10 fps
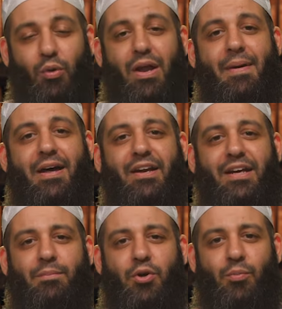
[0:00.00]
ulama
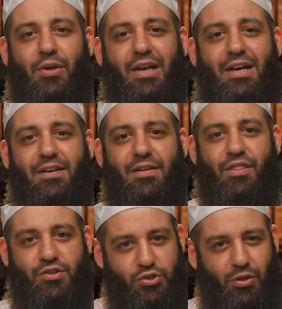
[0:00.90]
rahimahumullah,
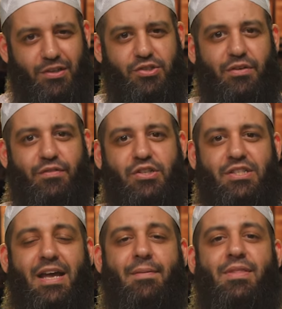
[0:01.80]
the scholars of
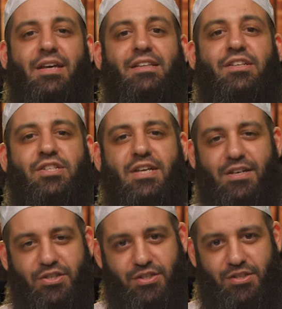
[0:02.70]
Islam, they
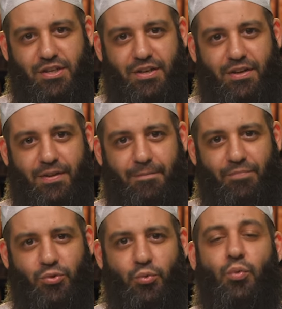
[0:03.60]
discuss
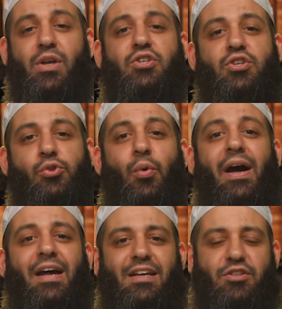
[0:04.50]
which
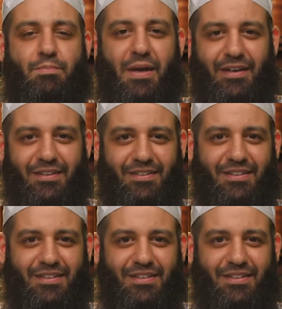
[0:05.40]
dua is better.